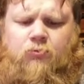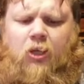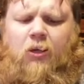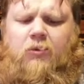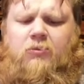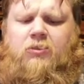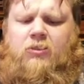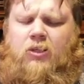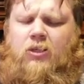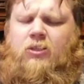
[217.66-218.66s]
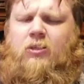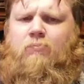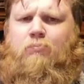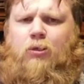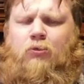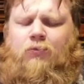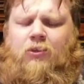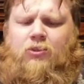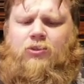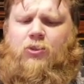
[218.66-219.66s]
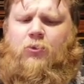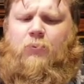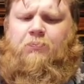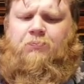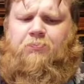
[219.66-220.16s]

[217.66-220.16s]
Got a decent bitter finish to it.